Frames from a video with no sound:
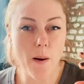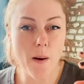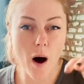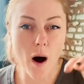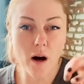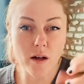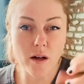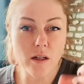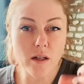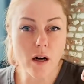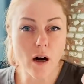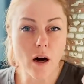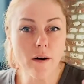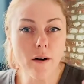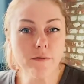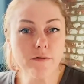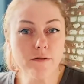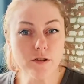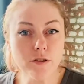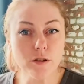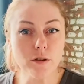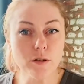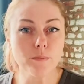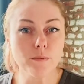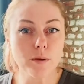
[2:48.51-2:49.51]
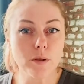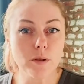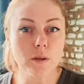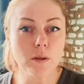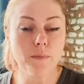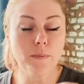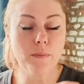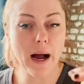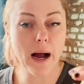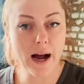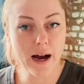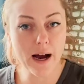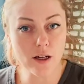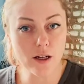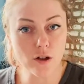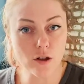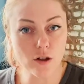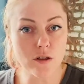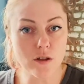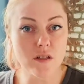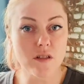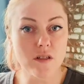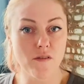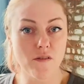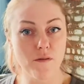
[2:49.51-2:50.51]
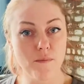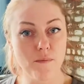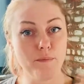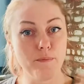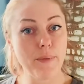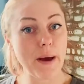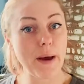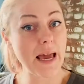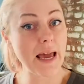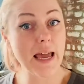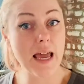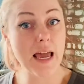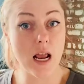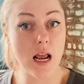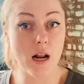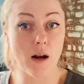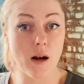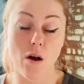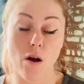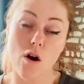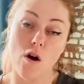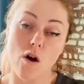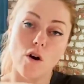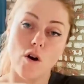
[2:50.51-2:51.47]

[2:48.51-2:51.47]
uncomfortable patterns of pain.